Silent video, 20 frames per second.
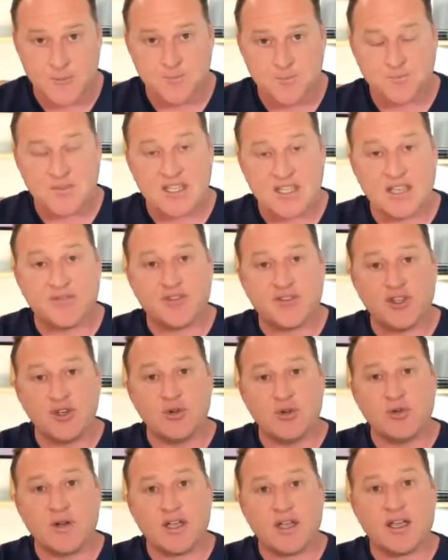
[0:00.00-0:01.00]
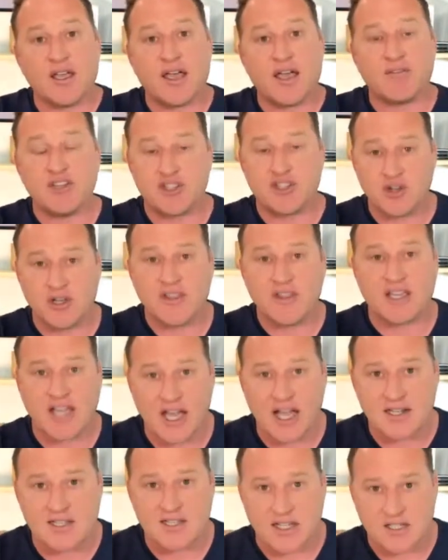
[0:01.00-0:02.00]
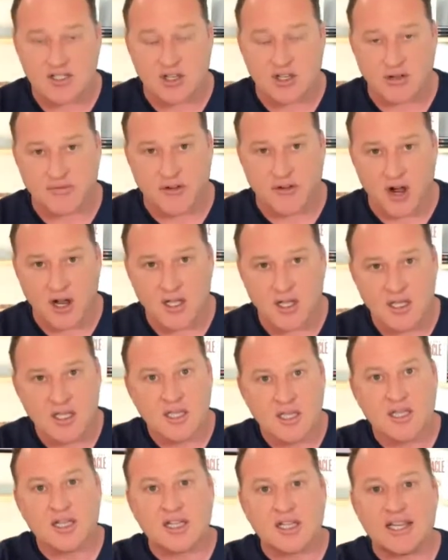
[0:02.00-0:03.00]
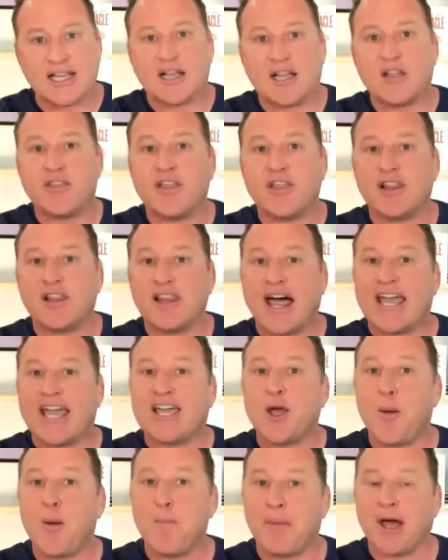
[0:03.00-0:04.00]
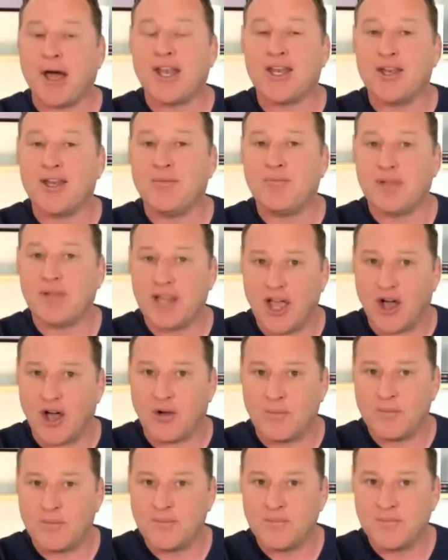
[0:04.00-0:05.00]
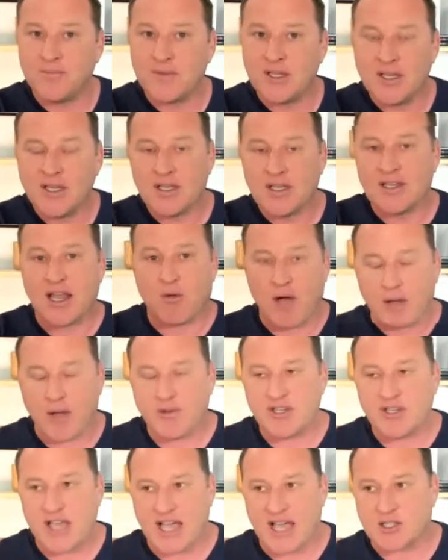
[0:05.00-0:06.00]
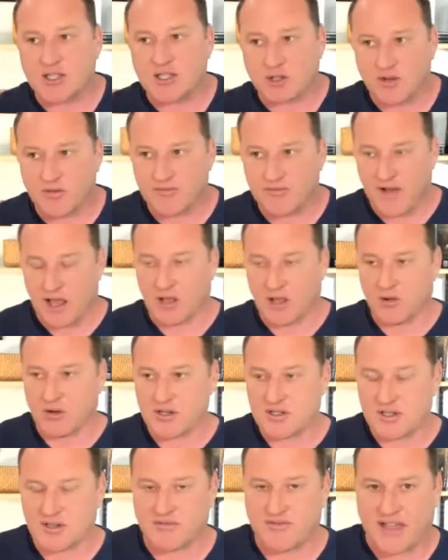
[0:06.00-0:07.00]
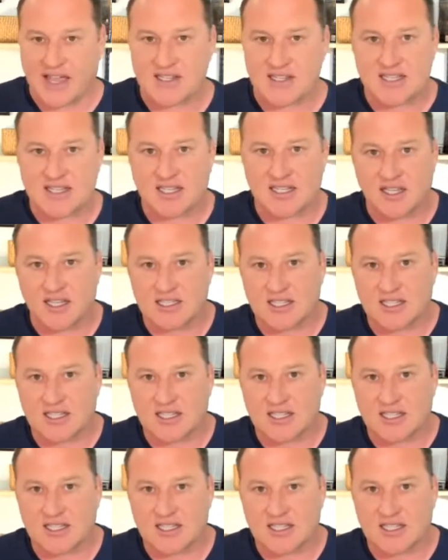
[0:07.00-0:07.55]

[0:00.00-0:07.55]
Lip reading: If you have enjoyed the content so far, click the like button below. Now, why would you ask your followers and fans to click the